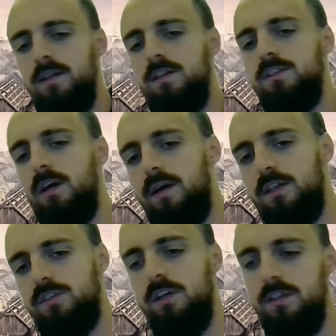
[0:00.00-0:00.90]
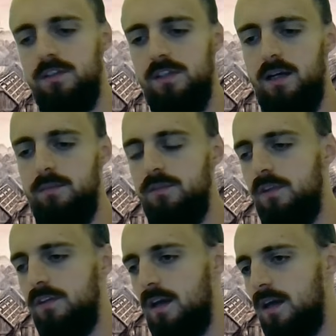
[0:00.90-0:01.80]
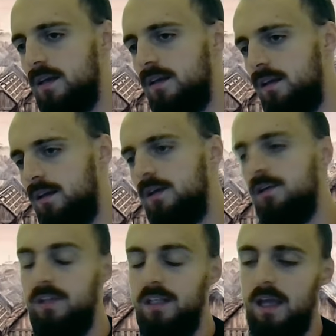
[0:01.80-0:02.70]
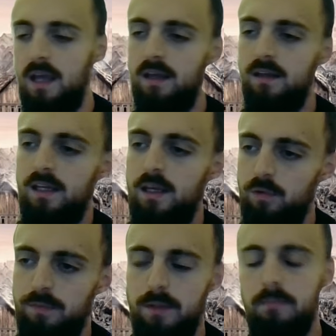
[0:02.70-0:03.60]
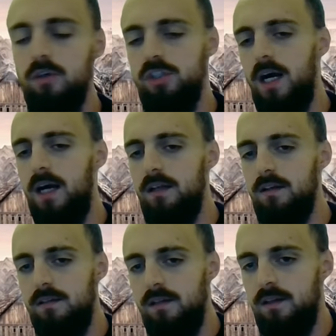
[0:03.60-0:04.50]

So at certain times of the day or in the year, it would have been much higher